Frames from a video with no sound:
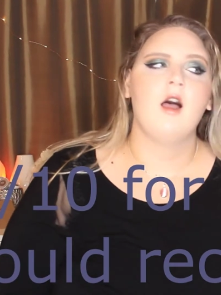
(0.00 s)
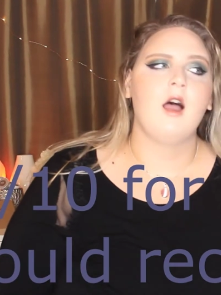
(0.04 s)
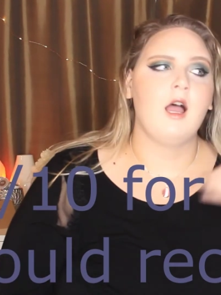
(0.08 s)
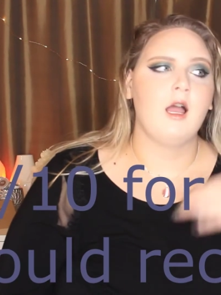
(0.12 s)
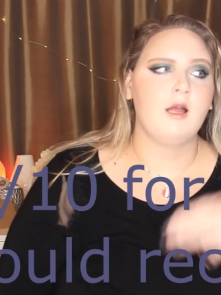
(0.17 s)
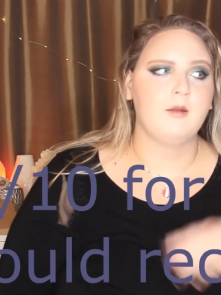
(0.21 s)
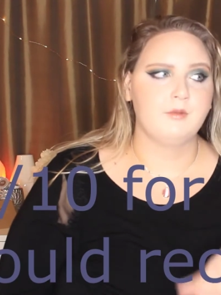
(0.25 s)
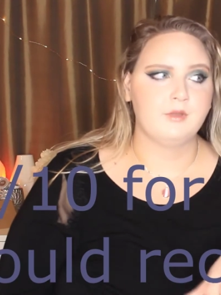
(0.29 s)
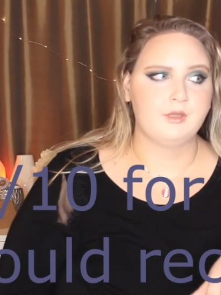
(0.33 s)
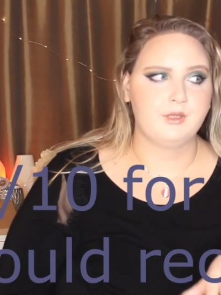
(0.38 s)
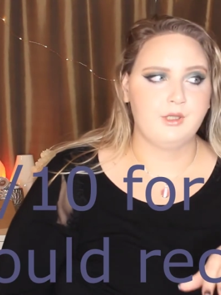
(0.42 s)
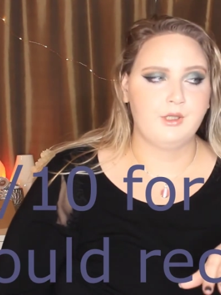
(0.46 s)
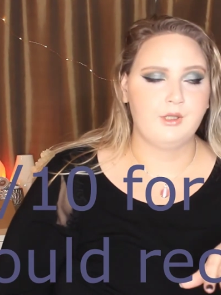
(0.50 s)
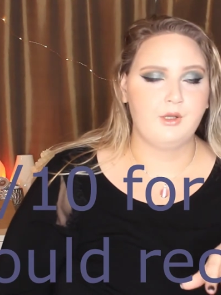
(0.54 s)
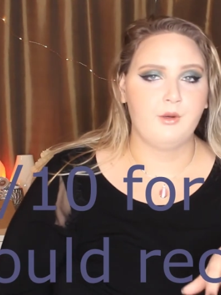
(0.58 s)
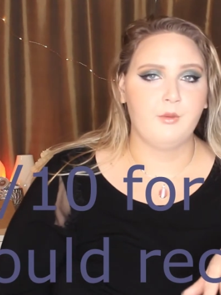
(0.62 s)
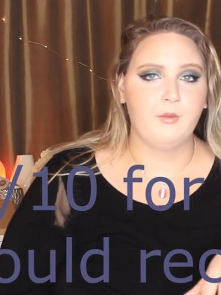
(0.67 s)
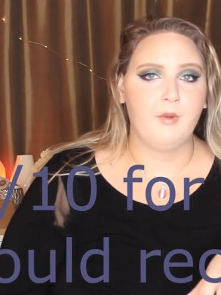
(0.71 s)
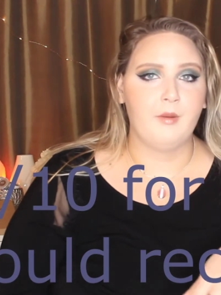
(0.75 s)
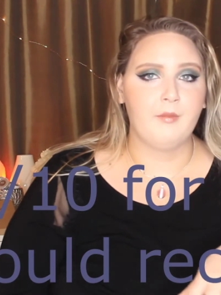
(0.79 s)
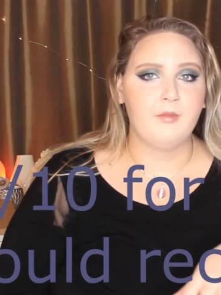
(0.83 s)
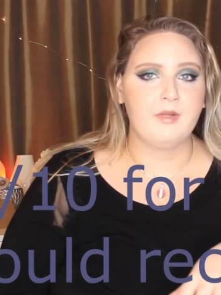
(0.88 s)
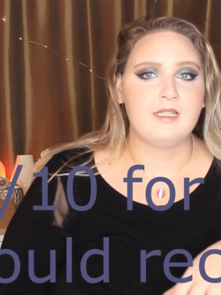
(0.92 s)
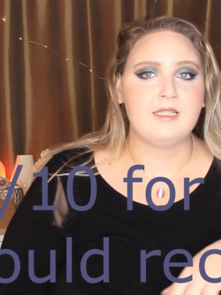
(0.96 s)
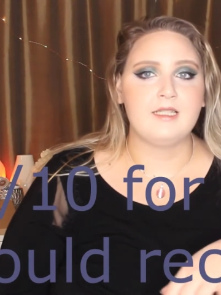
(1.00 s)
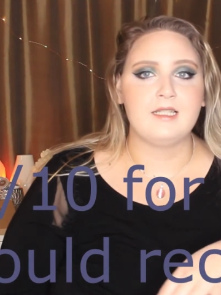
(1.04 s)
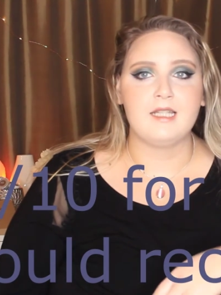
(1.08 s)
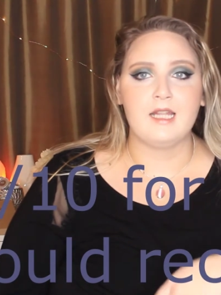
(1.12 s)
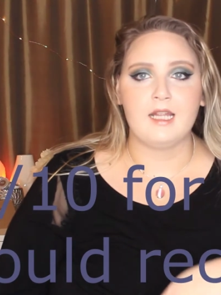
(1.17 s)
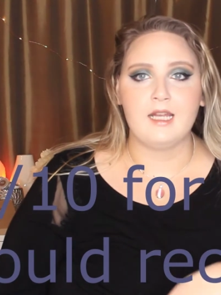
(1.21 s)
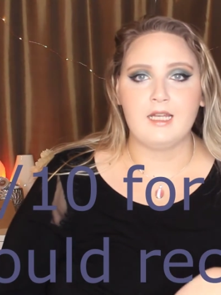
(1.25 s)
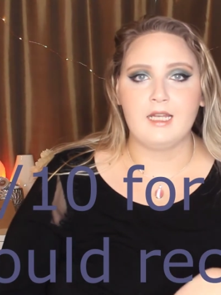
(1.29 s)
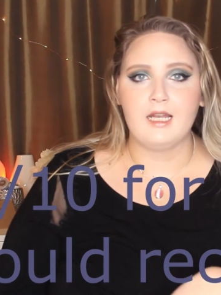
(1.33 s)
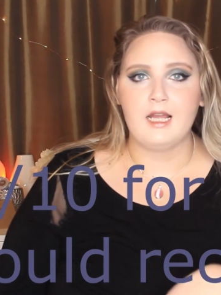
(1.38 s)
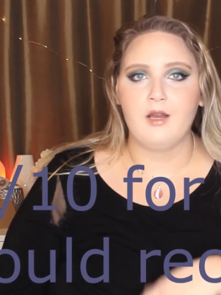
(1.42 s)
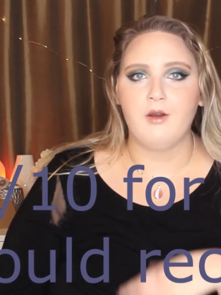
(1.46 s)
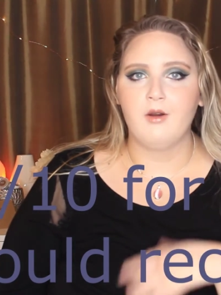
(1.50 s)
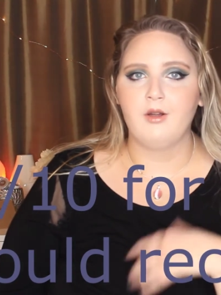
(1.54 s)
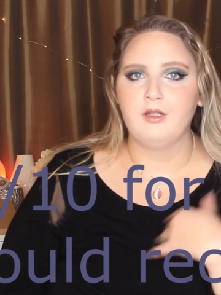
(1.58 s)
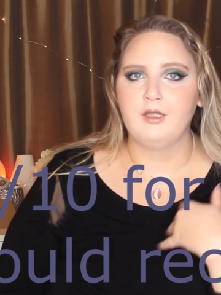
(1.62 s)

I'm just gonna go about my day now.